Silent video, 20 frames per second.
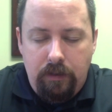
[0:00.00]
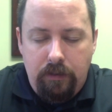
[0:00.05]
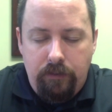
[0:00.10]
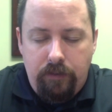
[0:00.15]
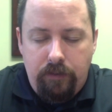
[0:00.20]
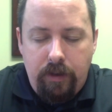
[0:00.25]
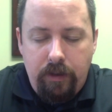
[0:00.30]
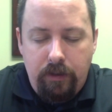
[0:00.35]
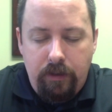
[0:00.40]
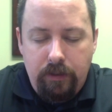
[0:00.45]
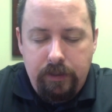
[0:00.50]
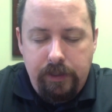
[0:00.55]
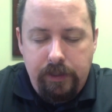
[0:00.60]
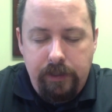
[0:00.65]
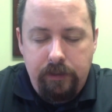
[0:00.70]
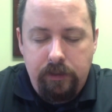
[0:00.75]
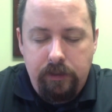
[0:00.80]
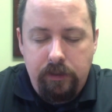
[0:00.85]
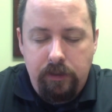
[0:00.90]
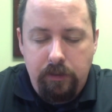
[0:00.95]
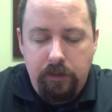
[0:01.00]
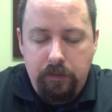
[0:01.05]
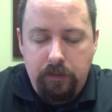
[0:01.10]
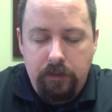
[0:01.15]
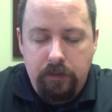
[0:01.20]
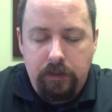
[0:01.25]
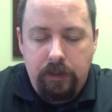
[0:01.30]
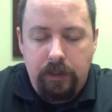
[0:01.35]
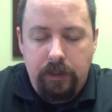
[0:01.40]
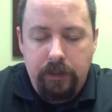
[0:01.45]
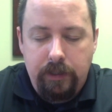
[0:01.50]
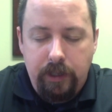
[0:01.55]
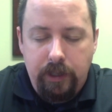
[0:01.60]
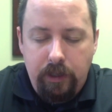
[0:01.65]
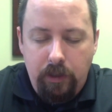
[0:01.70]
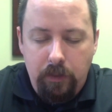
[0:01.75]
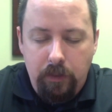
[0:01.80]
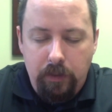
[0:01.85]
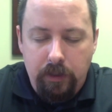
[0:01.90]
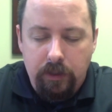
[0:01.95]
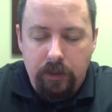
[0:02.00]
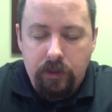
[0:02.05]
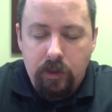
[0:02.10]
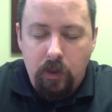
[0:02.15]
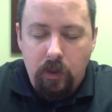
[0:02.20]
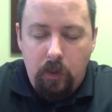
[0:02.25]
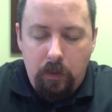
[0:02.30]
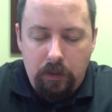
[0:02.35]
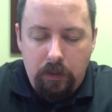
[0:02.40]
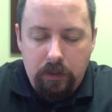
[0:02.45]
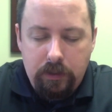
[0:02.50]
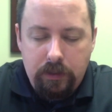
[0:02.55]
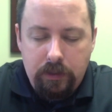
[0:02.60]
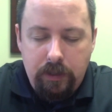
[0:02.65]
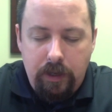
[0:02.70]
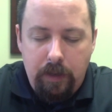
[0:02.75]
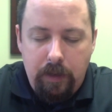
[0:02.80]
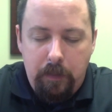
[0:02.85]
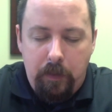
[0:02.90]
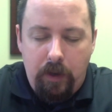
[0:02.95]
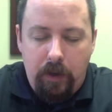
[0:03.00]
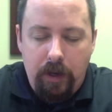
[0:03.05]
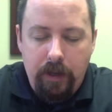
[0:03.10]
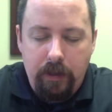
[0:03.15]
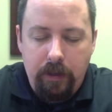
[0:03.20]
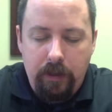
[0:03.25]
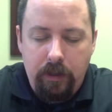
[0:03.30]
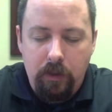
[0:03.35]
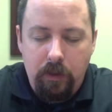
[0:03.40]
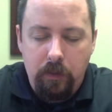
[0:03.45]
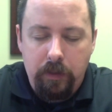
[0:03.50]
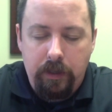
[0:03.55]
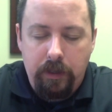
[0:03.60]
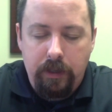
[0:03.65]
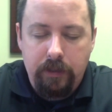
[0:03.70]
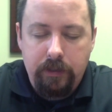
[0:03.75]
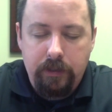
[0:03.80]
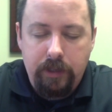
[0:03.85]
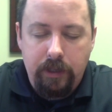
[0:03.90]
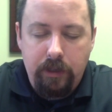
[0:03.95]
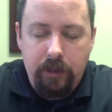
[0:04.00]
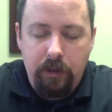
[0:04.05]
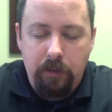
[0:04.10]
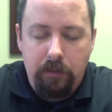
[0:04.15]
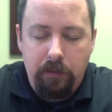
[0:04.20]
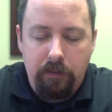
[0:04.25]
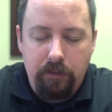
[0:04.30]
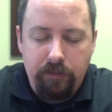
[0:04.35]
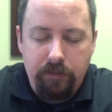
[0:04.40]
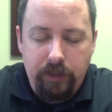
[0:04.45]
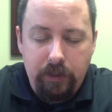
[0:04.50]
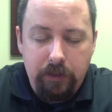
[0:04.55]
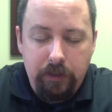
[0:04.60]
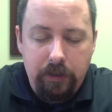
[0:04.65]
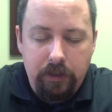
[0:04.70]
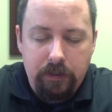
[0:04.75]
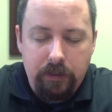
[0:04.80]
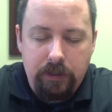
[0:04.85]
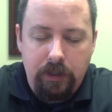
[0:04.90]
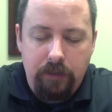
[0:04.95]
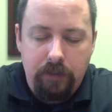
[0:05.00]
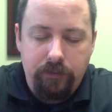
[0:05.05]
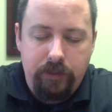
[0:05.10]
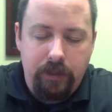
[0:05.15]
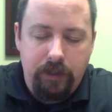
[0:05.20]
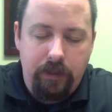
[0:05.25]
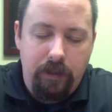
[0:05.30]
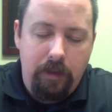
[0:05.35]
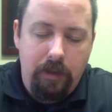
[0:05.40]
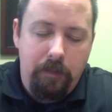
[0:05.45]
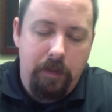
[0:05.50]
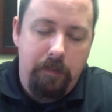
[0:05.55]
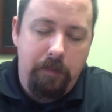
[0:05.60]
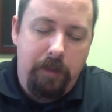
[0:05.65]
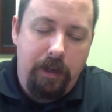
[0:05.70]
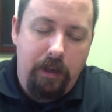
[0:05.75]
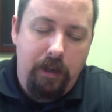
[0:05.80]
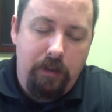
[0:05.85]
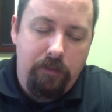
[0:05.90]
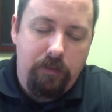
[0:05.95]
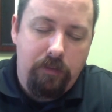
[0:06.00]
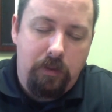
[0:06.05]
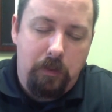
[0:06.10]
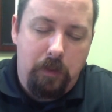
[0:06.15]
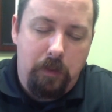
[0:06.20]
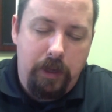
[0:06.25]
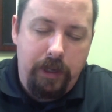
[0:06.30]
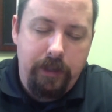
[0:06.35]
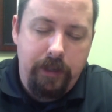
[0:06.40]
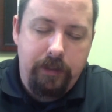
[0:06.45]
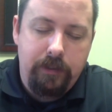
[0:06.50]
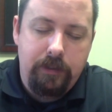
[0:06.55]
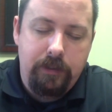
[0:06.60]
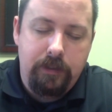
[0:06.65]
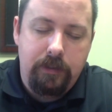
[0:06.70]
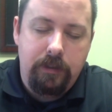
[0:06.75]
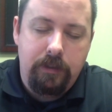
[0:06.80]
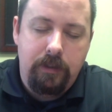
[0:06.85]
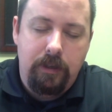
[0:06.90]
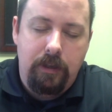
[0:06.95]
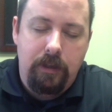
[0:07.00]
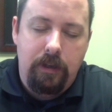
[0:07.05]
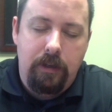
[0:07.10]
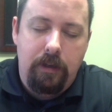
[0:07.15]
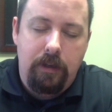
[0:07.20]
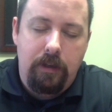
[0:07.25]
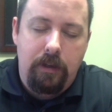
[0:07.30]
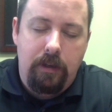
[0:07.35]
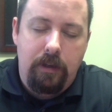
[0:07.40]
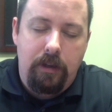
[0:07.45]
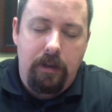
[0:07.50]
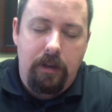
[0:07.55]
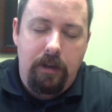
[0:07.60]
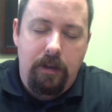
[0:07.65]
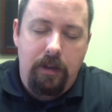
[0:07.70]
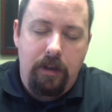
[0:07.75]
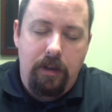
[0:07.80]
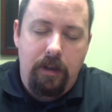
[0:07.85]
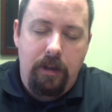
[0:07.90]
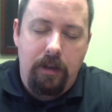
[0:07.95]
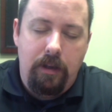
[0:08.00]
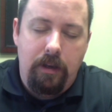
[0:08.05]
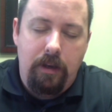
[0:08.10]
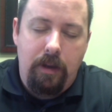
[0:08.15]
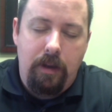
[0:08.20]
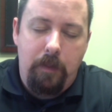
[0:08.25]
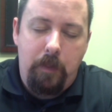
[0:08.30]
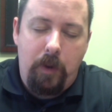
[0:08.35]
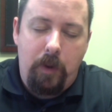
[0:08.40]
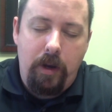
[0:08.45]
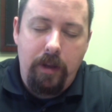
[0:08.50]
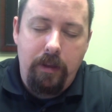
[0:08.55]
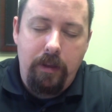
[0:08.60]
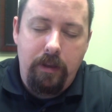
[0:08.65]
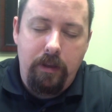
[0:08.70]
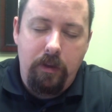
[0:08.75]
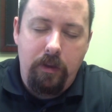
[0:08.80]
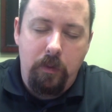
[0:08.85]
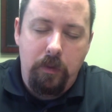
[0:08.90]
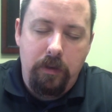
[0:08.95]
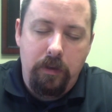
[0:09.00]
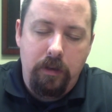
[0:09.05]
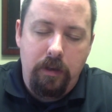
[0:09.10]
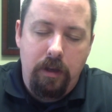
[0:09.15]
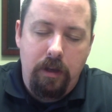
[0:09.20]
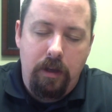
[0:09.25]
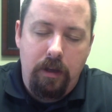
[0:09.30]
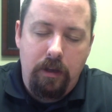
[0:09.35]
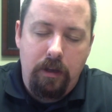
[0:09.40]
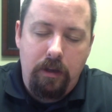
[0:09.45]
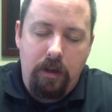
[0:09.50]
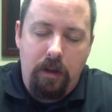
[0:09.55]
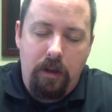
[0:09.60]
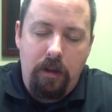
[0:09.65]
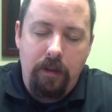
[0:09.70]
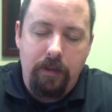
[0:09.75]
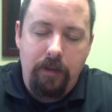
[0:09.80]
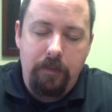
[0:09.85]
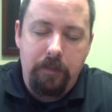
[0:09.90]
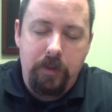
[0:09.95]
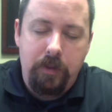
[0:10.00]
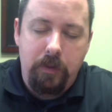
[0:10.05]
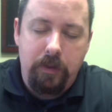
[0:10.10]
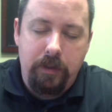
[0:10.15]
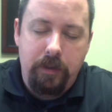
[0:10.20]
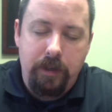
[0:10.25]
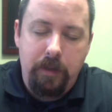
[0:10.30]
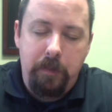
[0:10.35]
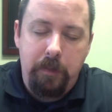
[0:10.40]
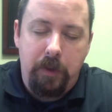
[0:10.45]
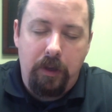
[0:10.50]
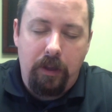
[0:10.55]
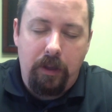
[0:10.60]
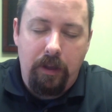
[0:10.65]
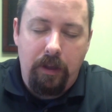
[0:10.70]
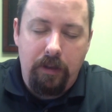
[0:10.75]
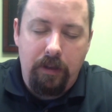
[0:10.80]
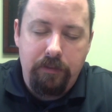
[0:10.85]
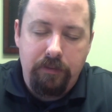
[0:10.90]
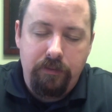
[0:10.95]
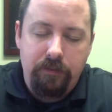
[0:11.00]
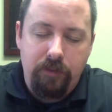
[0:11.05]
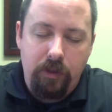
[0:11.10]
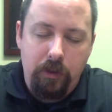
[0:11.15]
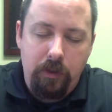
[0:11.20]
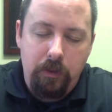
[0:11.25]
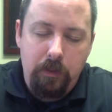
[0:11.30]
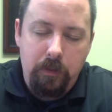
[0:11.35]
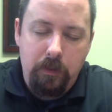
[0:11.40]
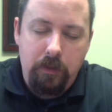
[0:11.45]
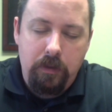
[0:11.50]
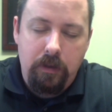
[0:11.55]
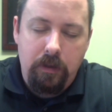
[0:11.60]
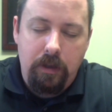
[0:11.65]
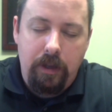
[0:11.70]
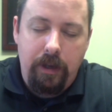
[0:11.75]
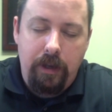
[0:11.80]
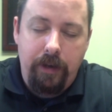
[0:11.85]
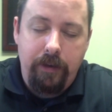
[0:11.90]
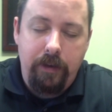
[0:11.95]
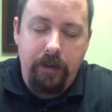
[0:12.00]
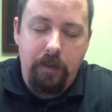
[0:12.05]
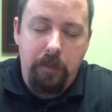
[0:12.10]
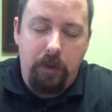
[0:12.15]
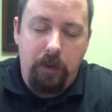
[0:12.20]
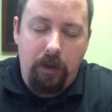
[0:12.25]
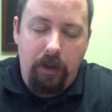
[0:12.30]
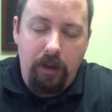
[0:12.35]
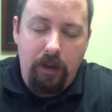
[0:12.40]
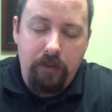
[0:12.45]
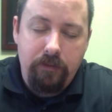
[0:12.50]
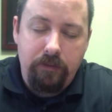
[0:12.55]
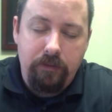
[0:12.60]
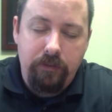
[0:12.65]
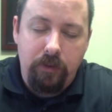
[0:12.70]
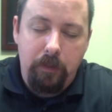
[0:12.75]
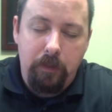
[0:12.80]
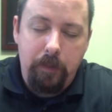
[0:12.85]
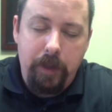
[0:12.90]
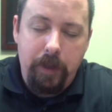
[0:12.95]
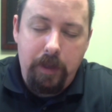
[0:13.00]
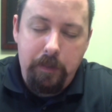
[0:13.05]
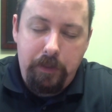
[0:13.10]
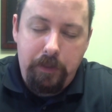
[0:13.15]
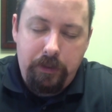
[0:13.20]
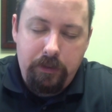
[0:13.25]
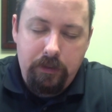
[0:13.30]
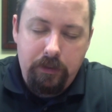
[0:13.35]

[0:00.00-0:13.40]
Father, as these students continue in this course, I pray that you would continue to reveal yourself to them in meaningful ways. And I pray that you would call them to a deeper love of you and a deeper love of your people.